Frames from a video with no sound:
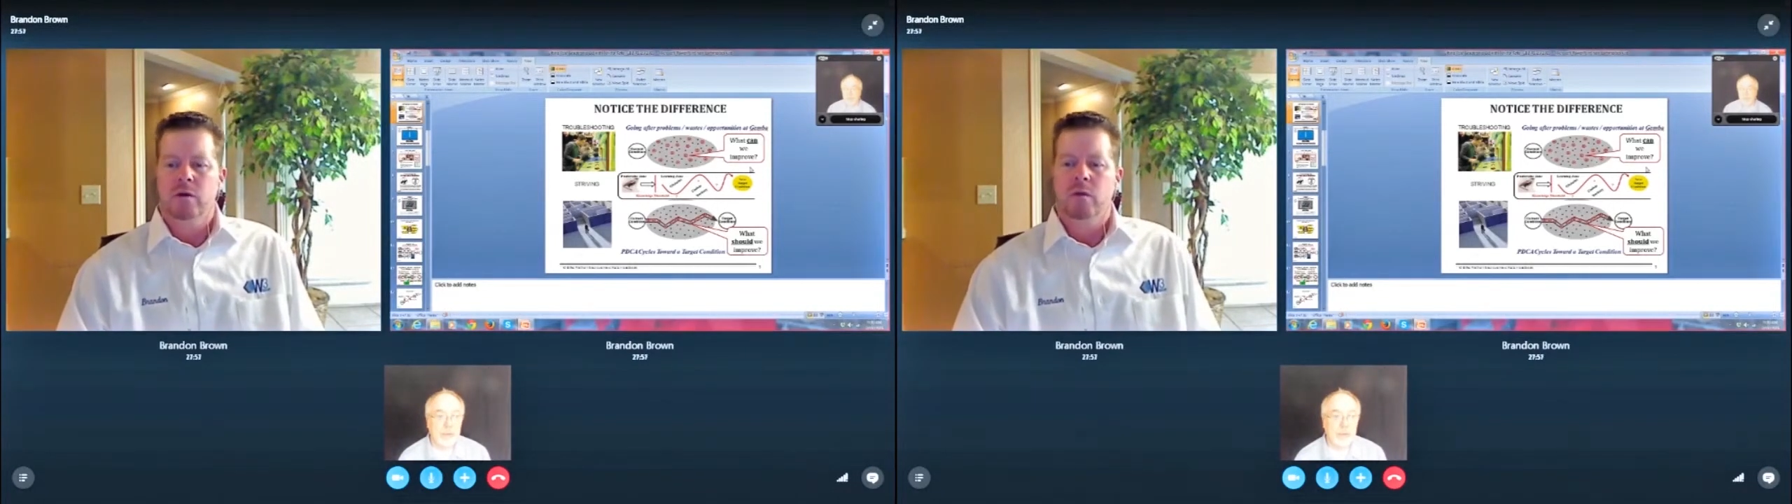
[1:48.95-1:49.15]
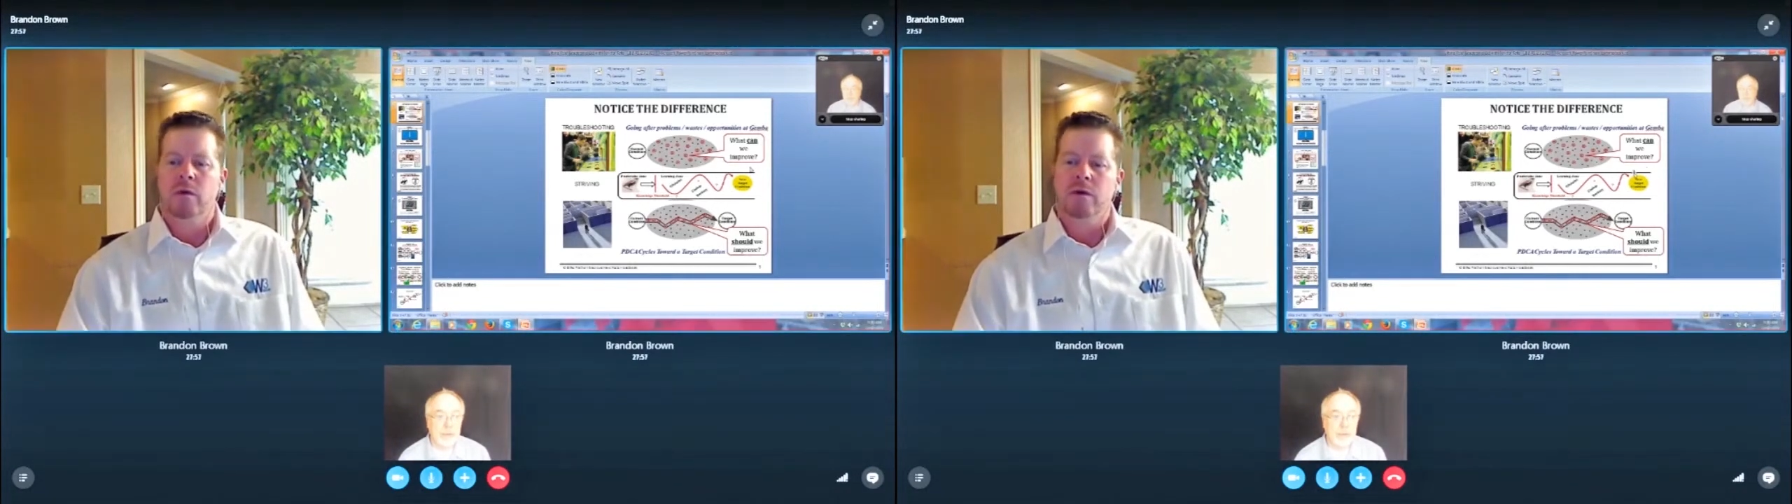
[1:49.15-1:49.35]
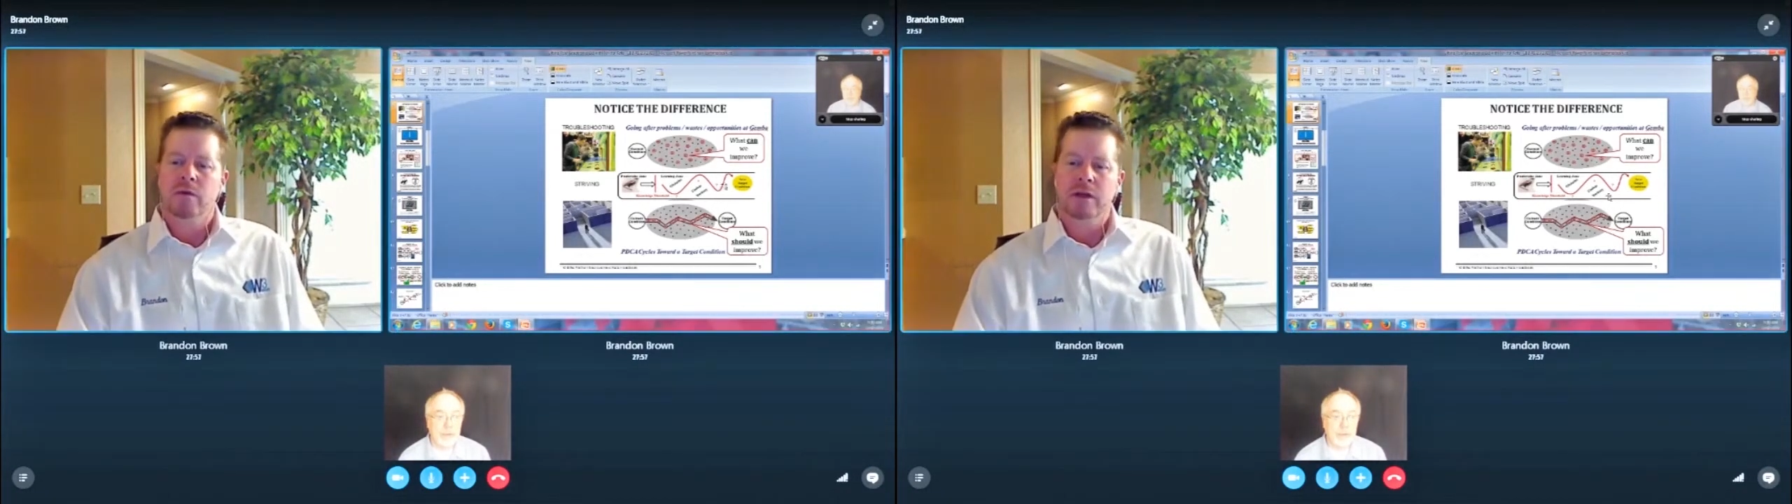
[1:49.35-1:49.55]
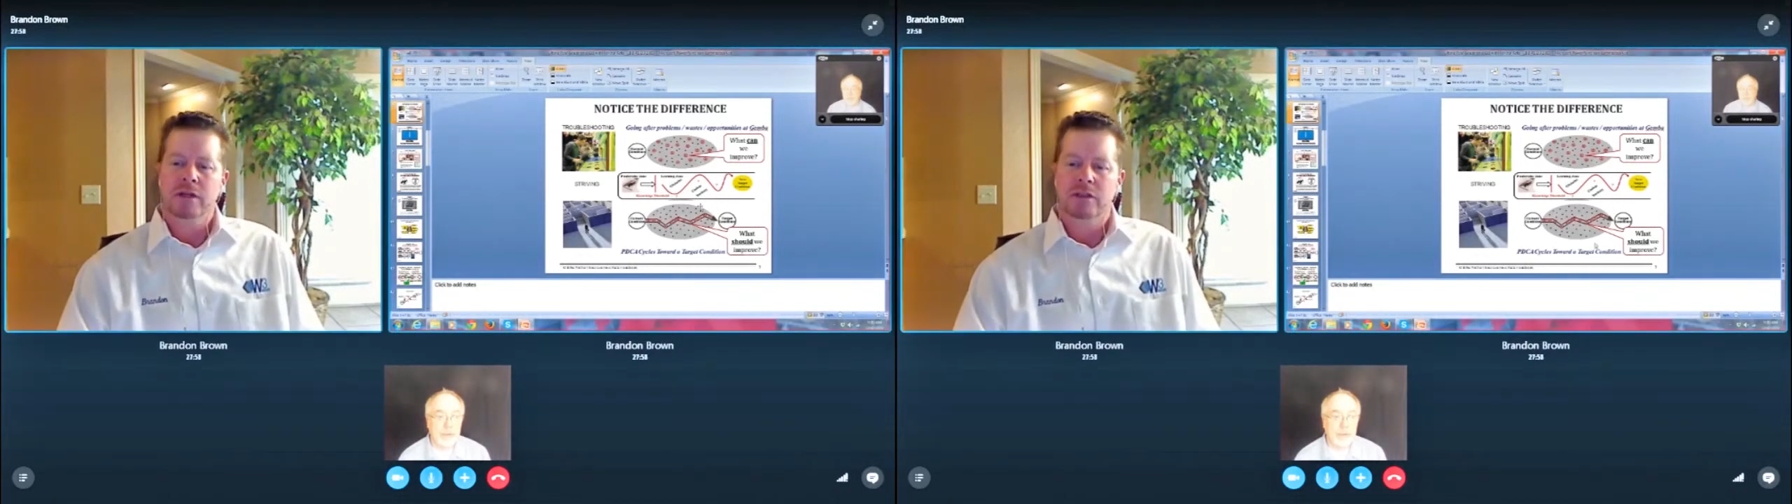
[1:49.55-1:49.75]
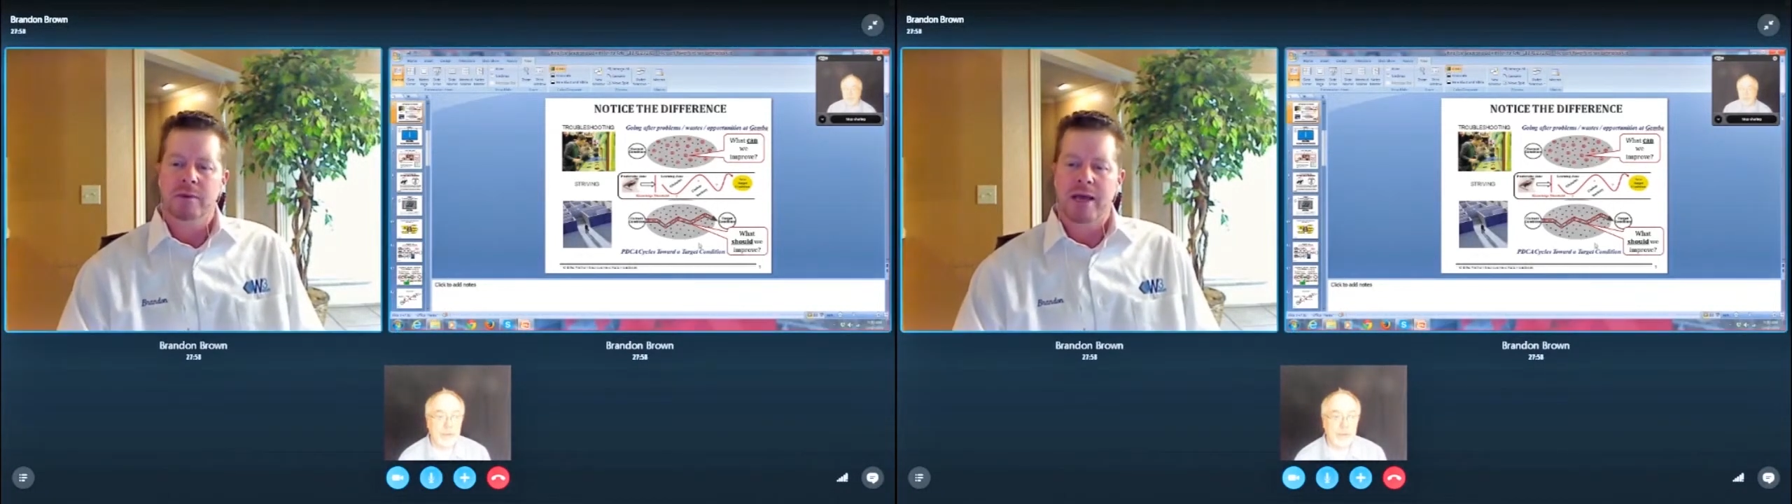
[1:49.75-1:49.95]
What we really
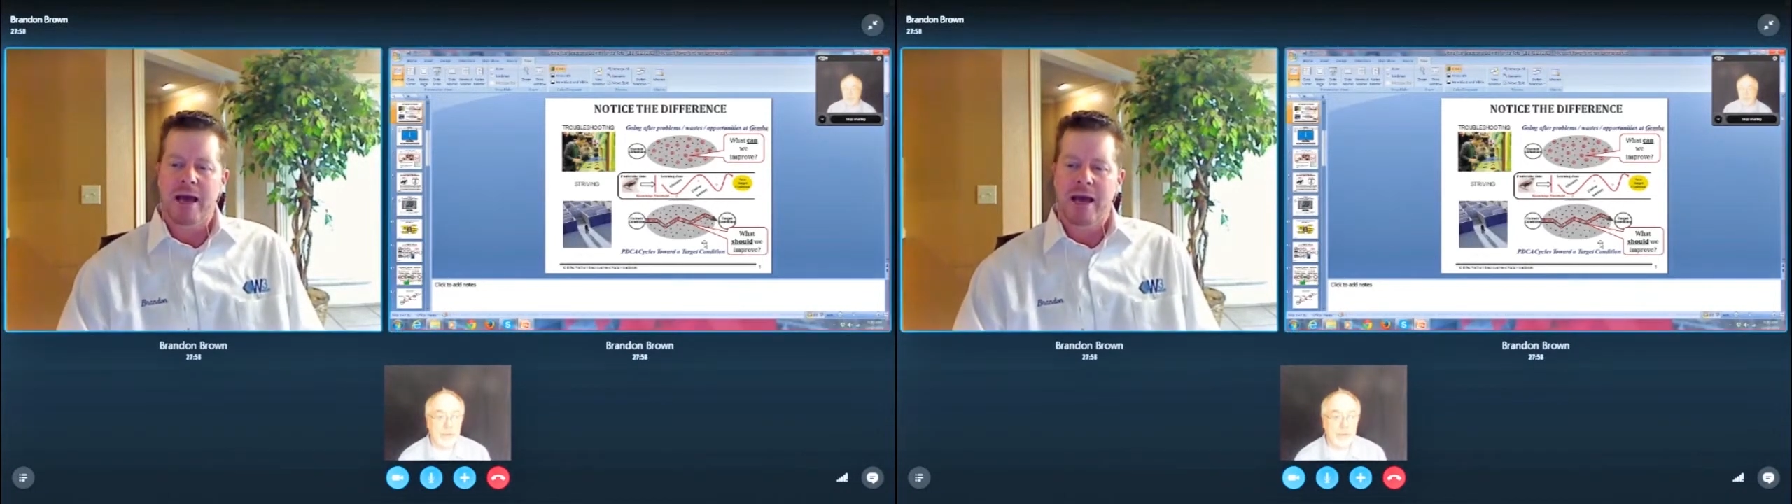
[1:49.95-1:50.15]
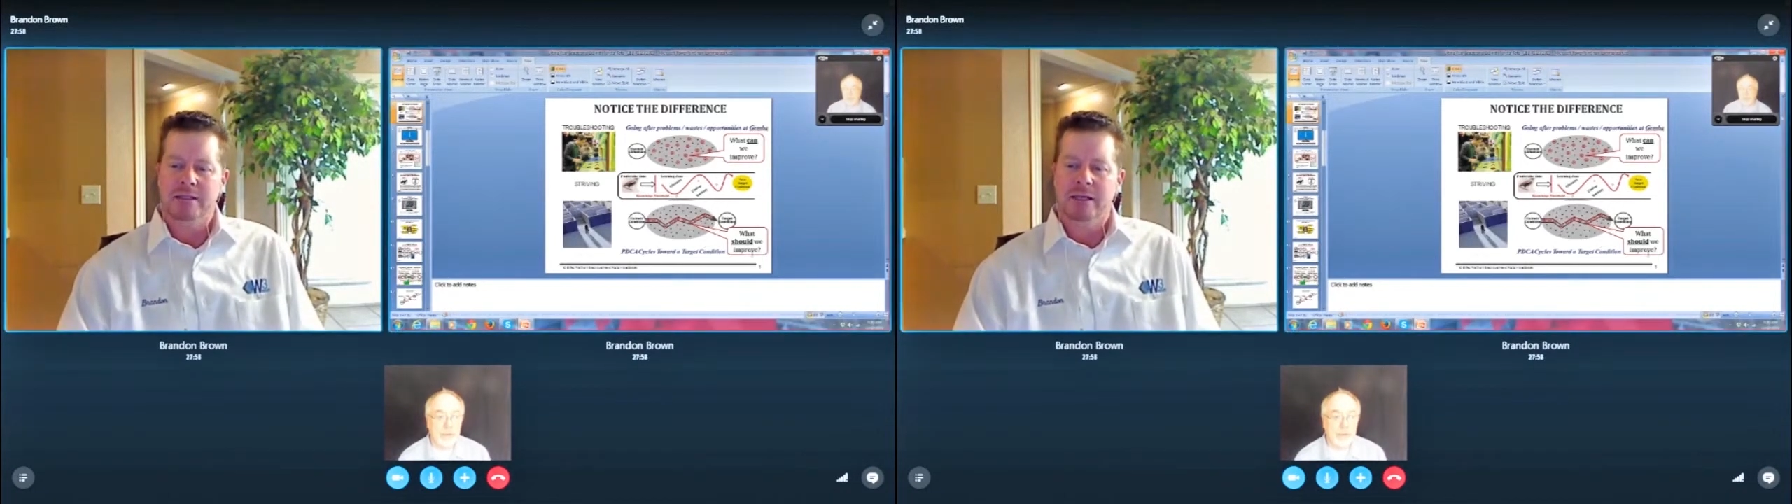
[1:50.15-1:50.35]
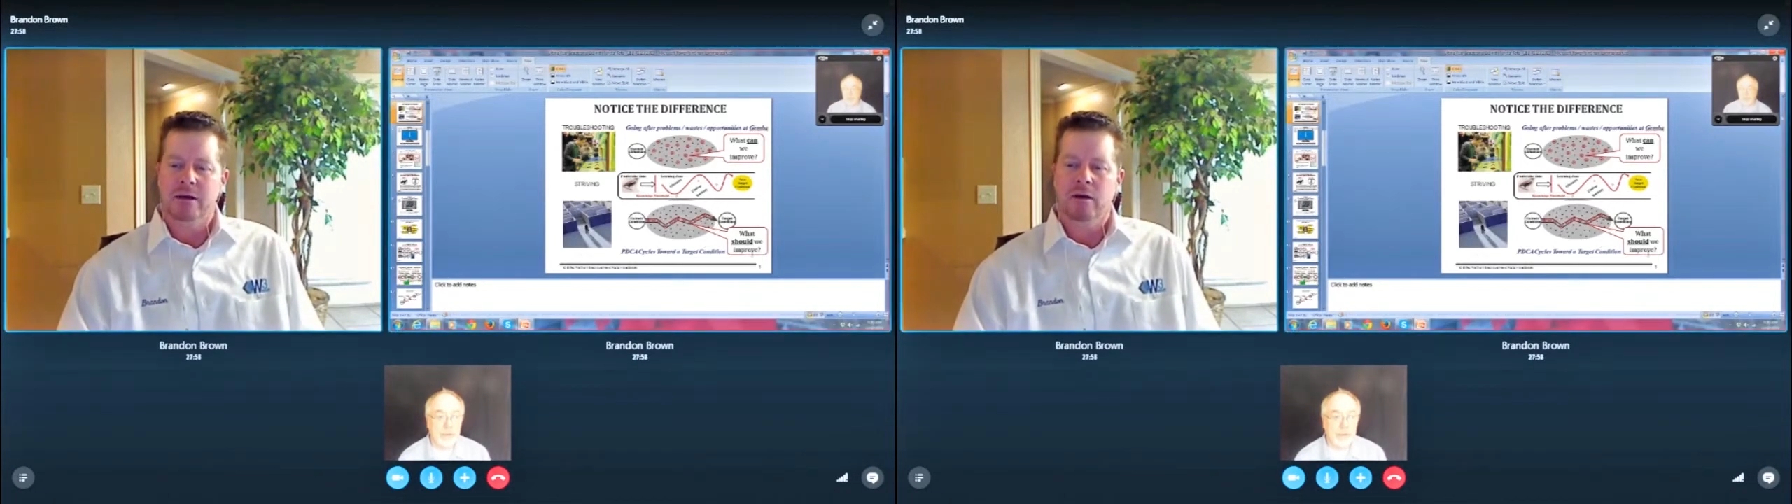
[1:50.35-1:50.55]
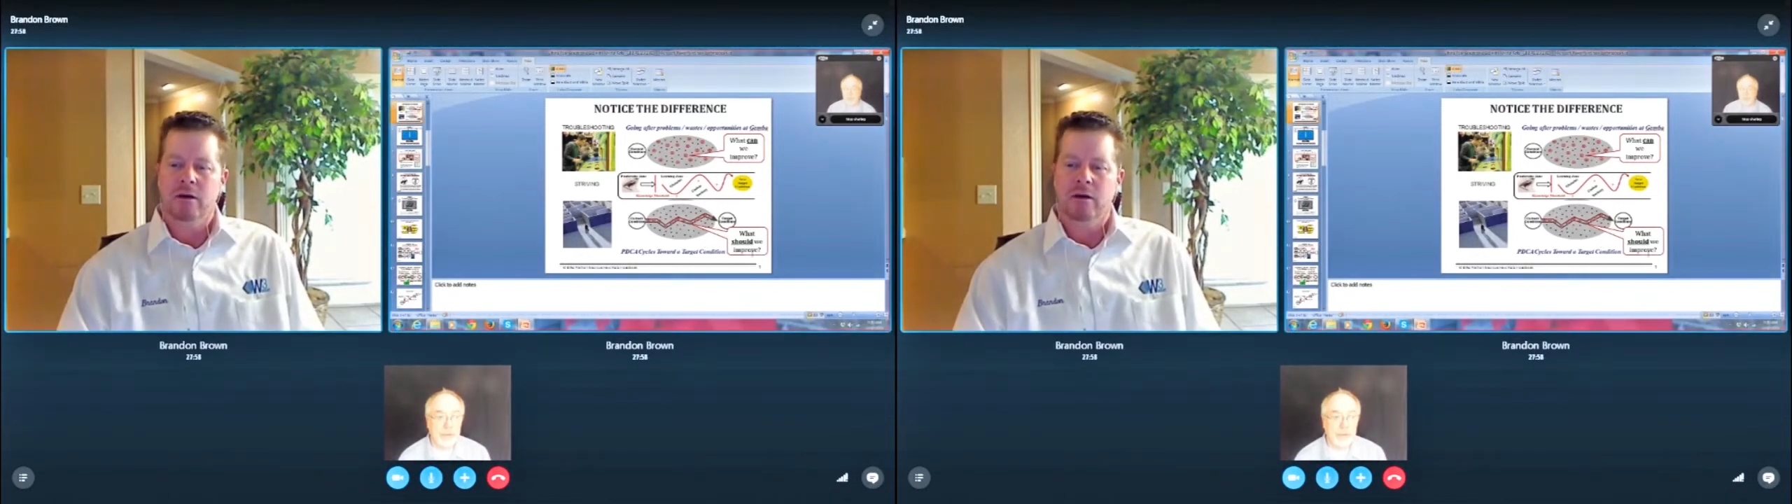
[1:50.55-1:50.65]
should be asking